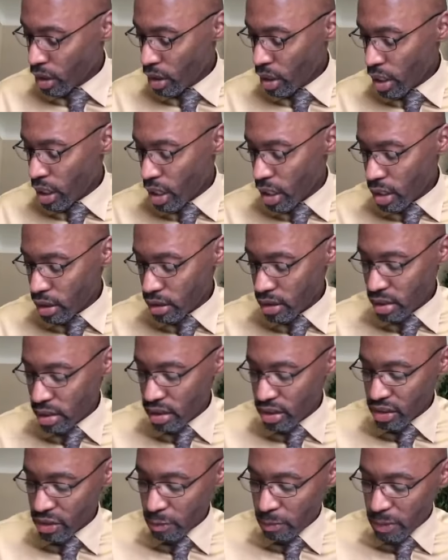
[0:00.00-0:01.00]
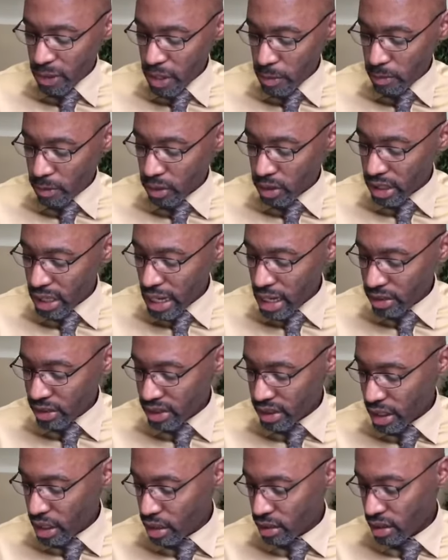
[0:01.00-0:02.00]
And unto this people thou
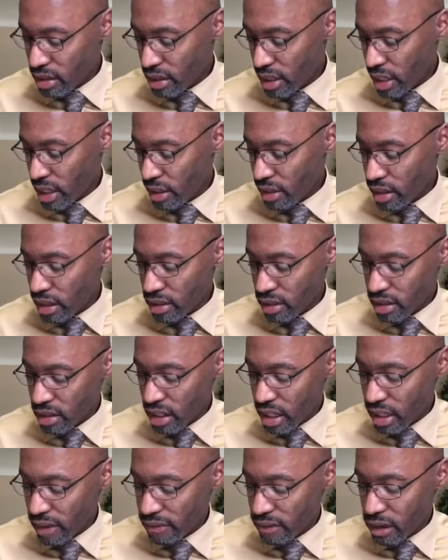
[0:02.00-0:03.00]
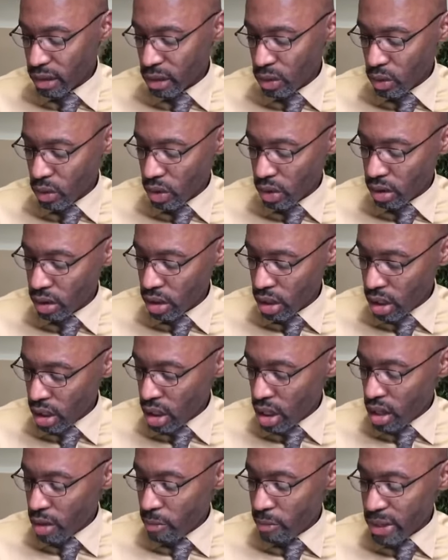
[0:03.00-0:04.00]
shalt say, Thus saith the Lord.
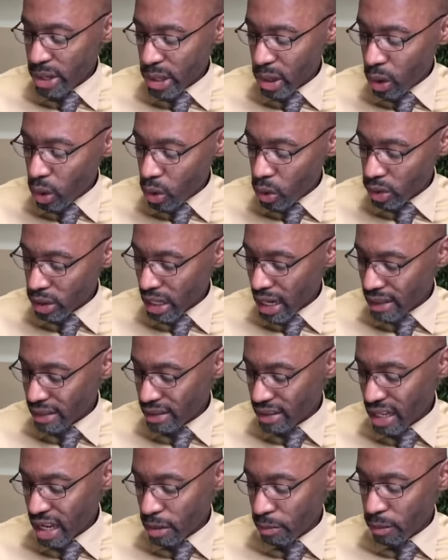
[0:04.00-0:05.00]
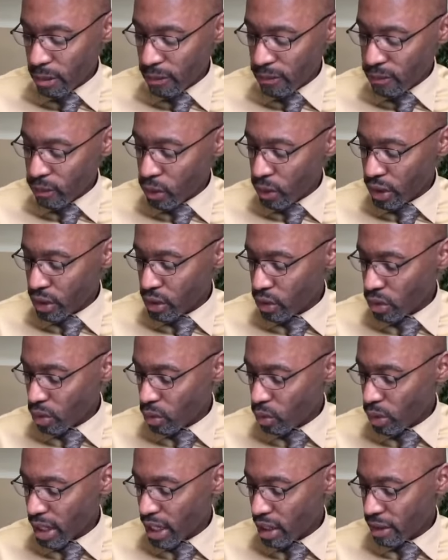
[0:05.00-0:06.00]
Behold, I set before you the
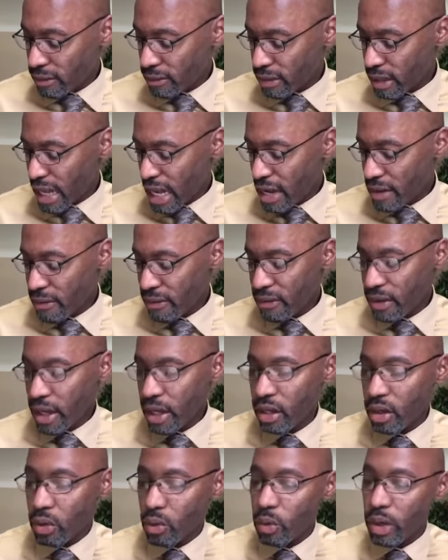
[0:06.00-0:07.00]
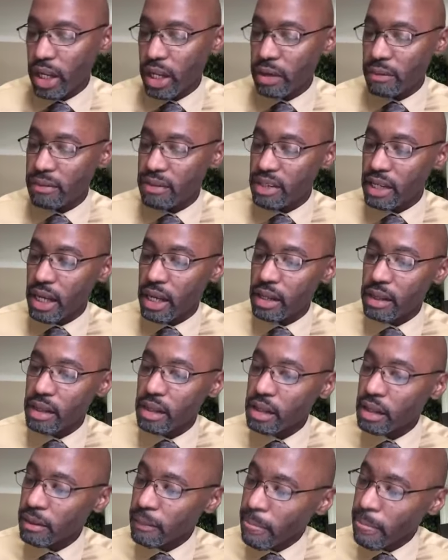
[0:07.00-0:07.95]
way of life and the way of death.